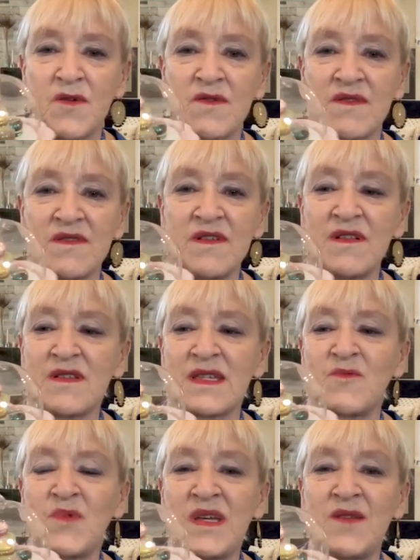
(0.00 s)
little
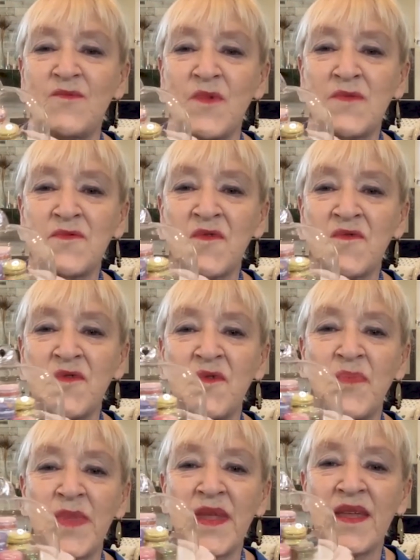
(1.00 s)
sweet, wonderful
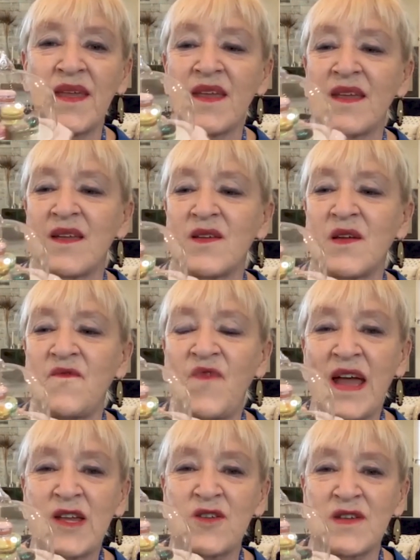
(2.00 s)

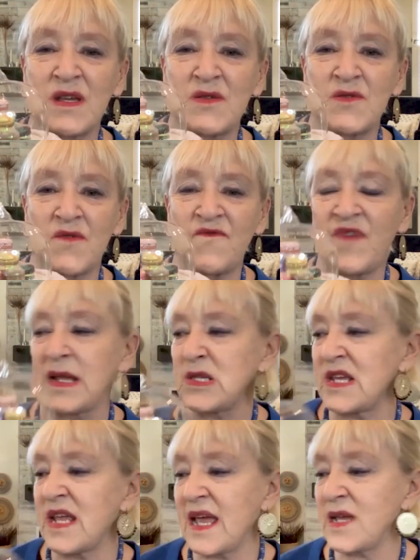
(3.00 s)
confections on fancy
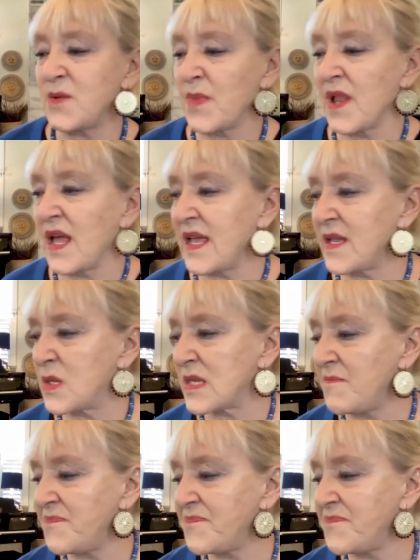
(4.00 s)
cake plates.